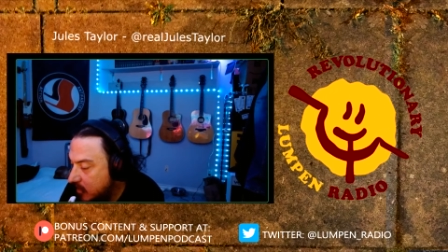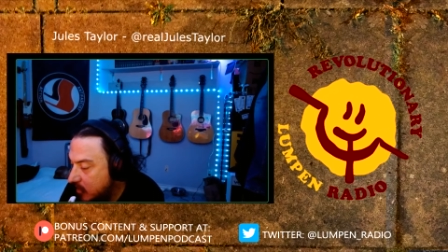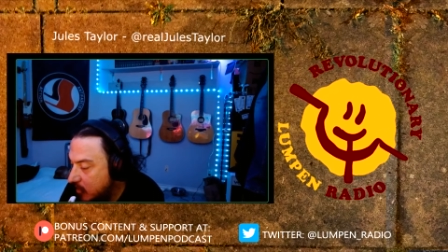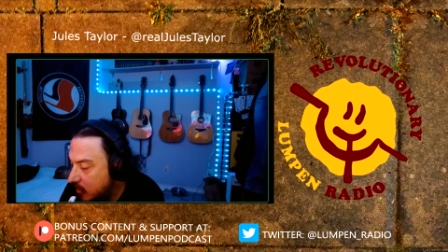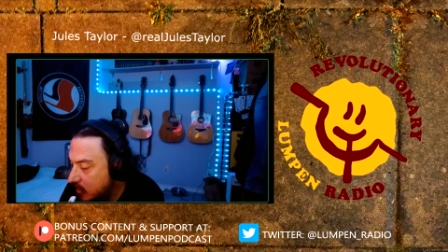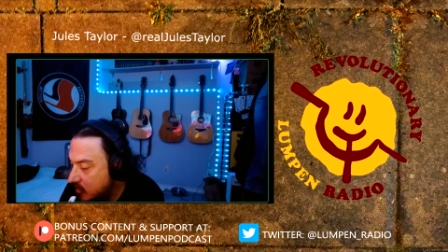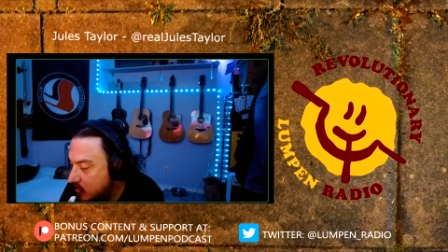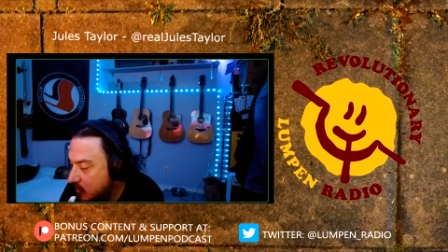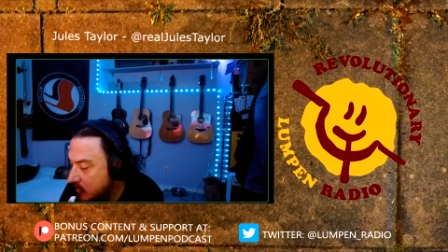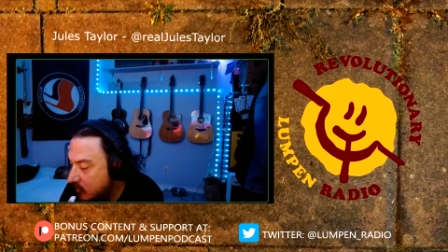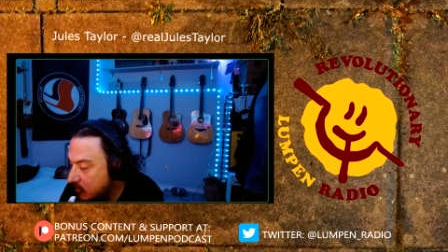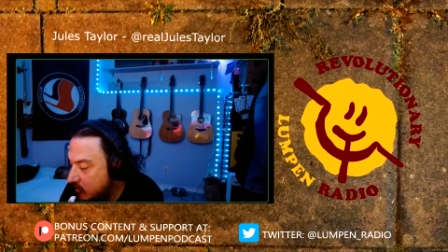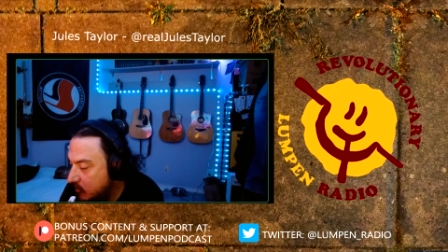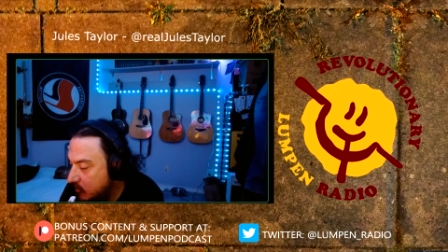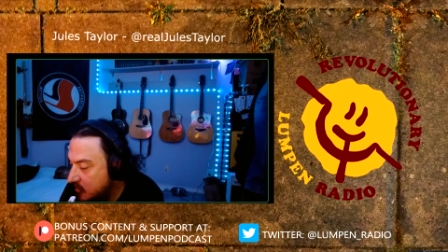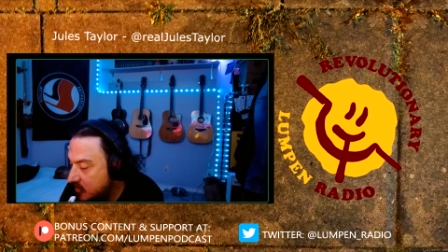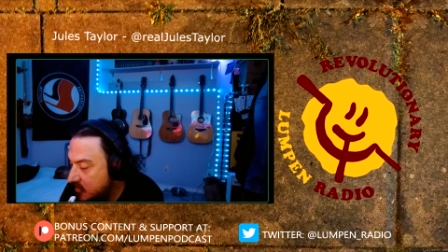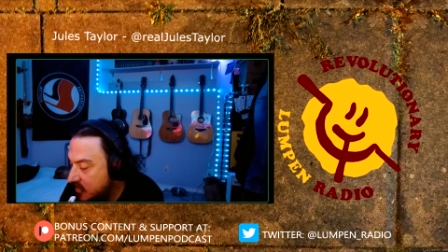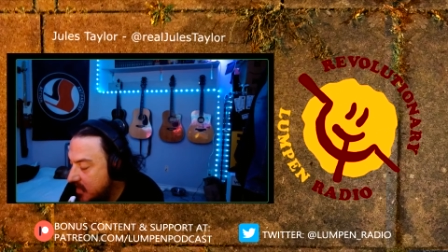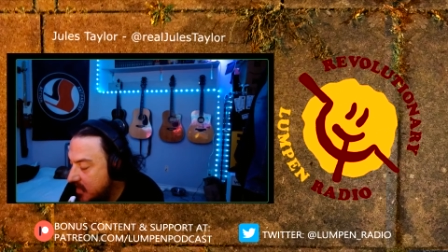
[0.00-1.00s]
sort of
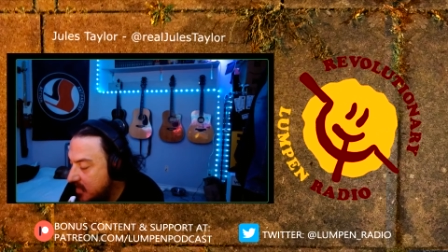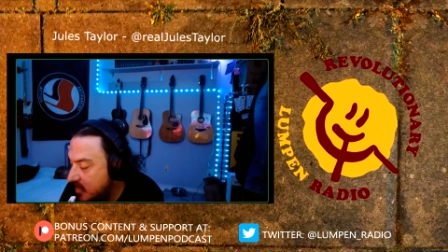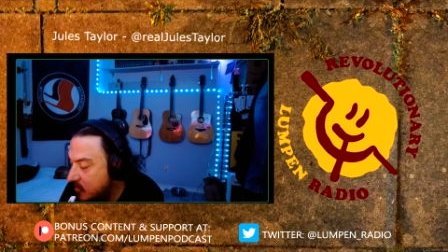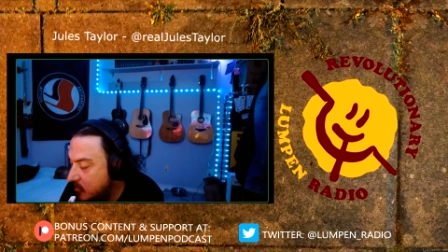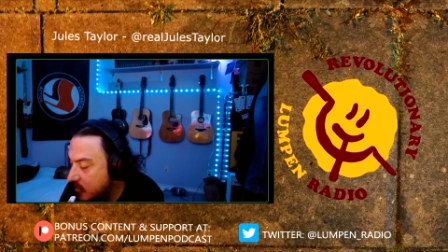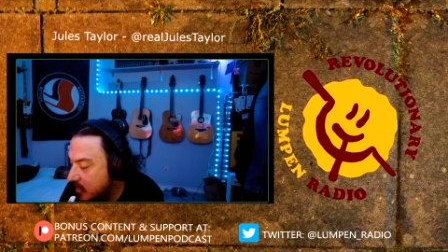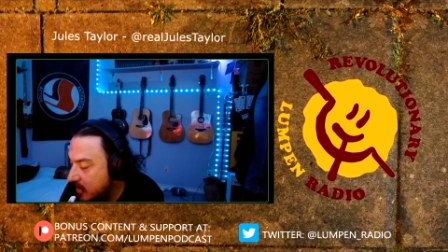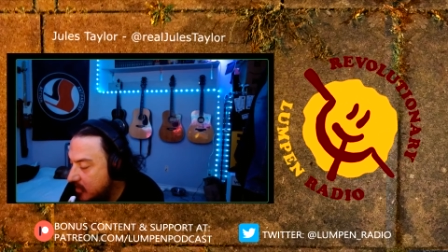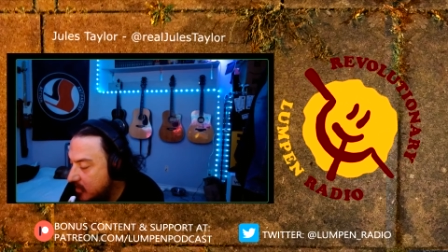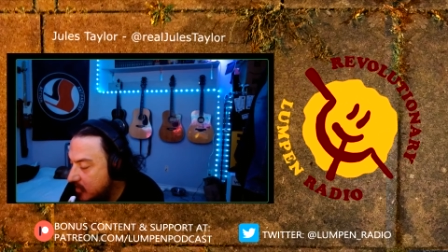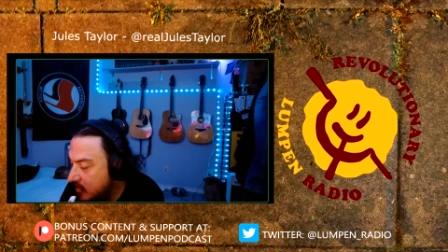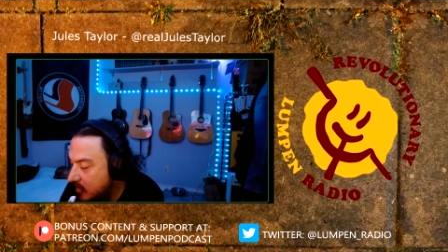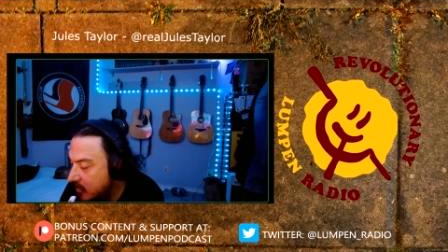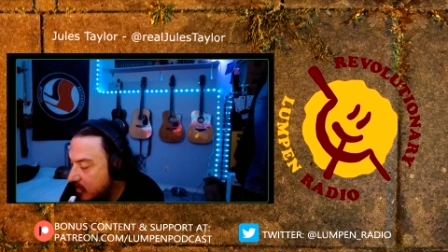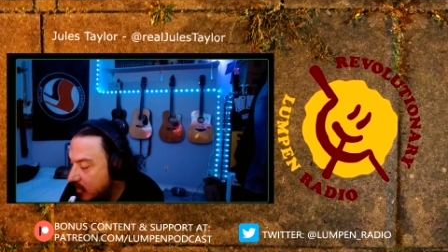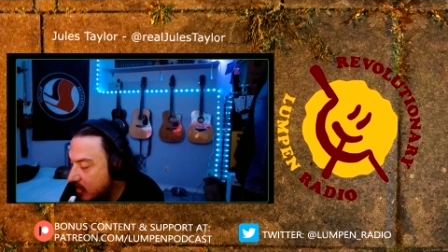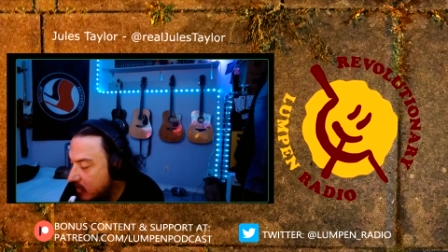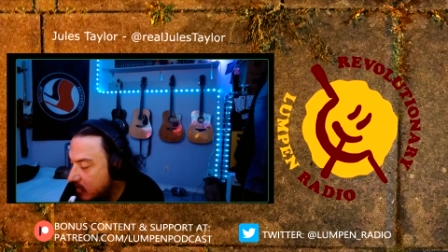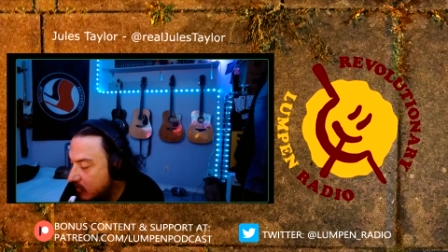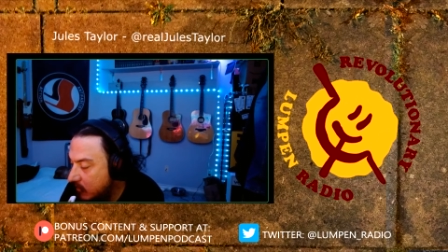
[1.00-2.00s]
sentiment
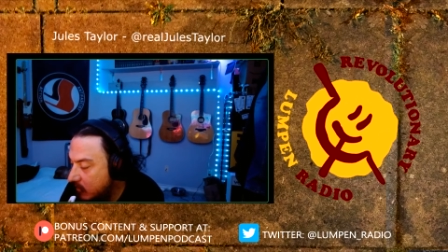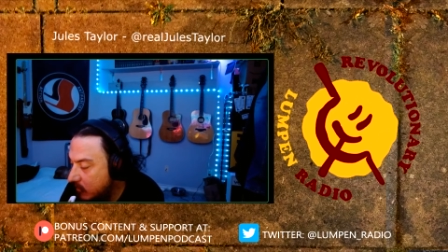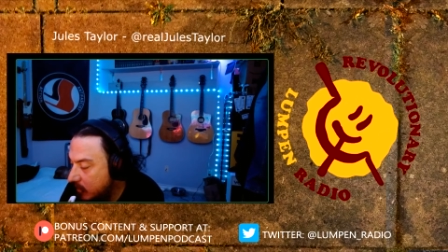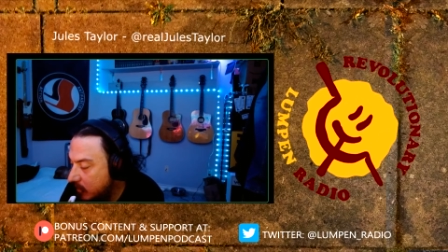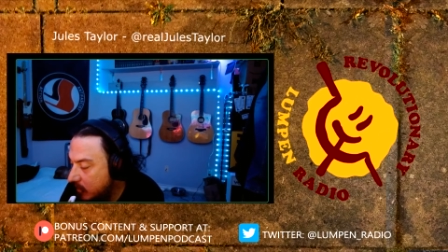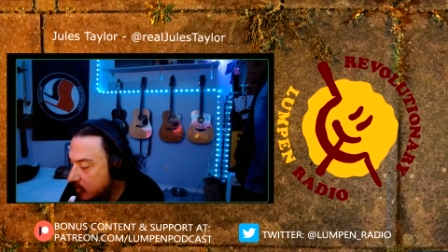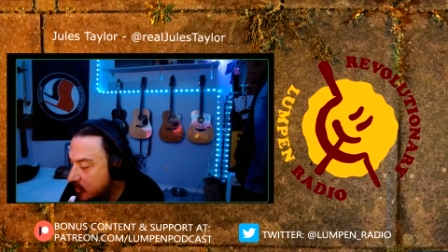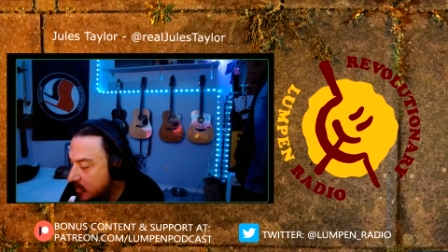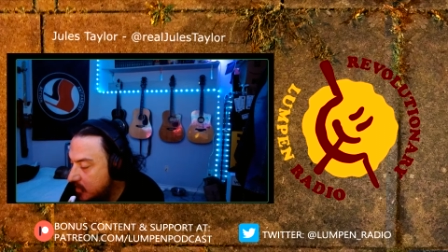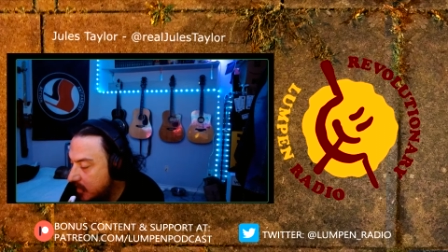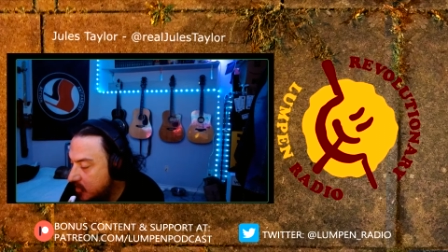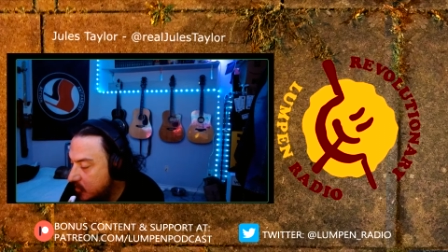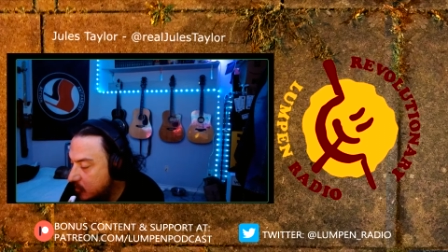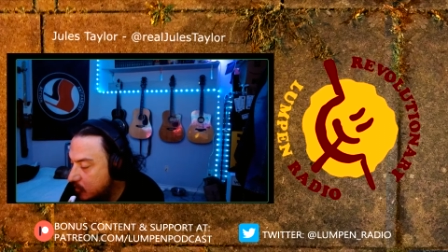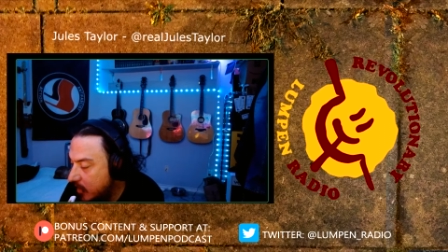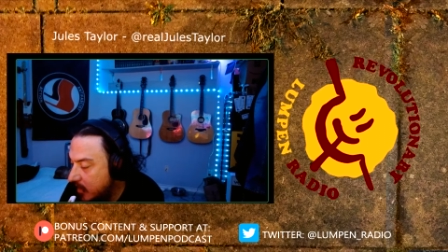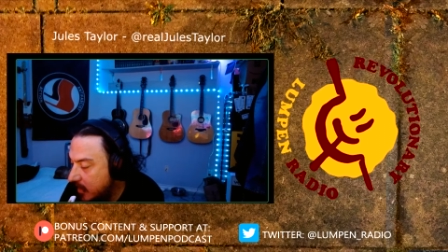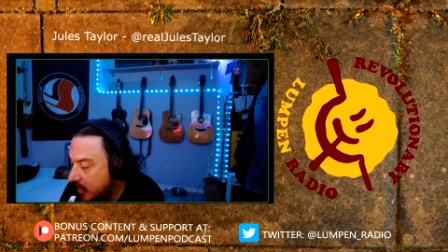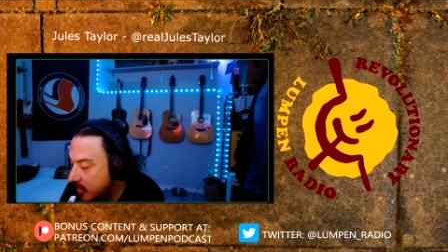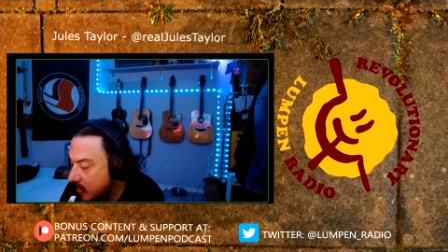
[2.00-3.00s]
of blue states
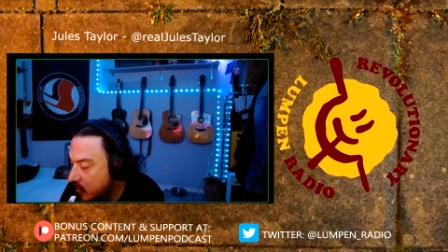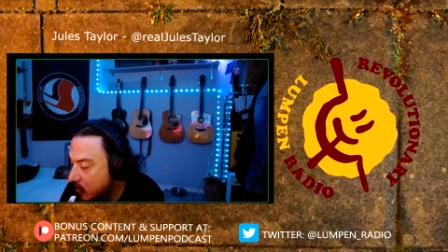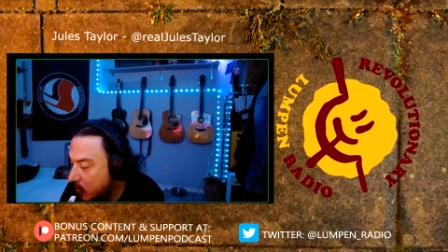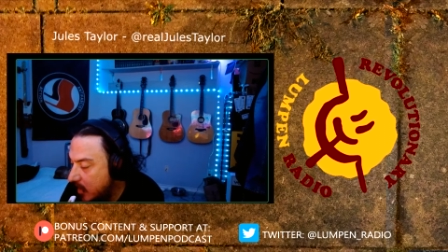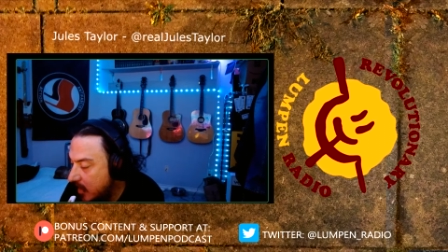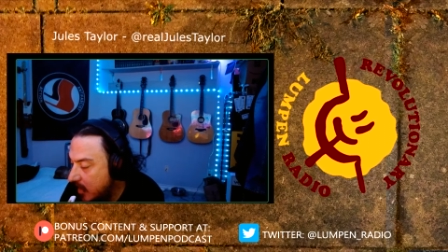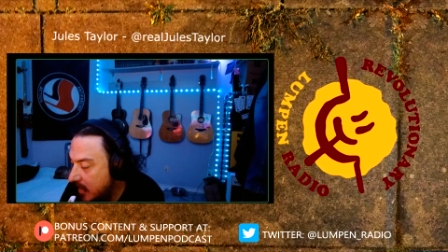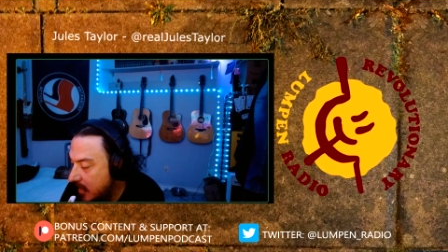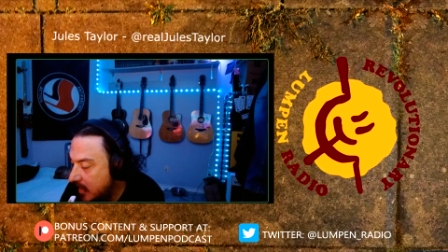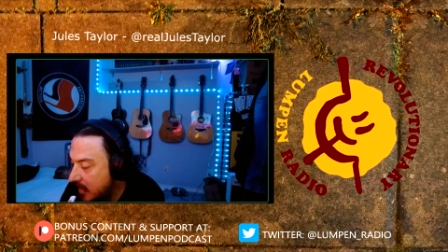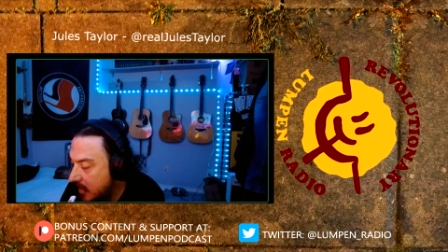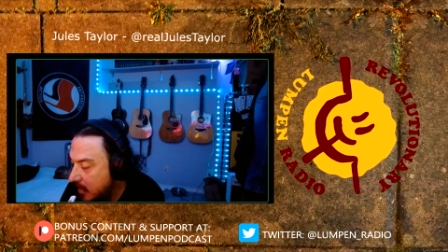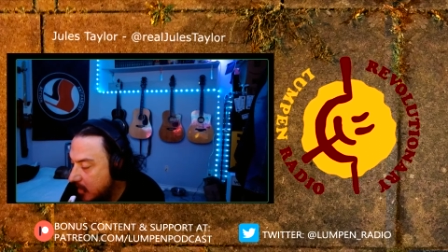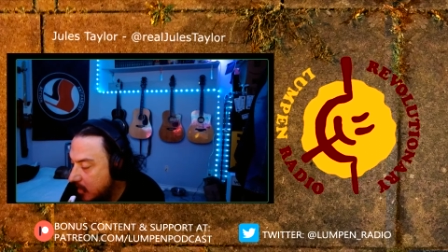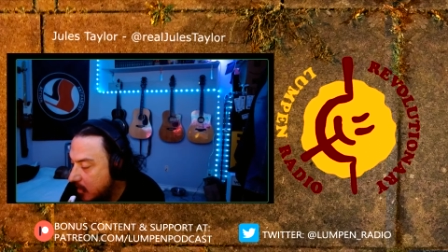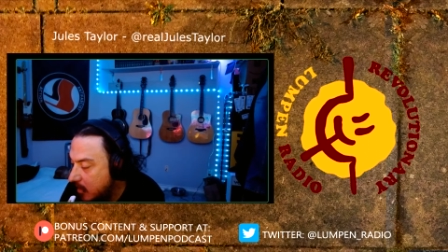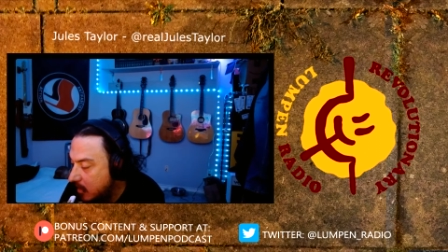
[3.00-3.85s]
breaking away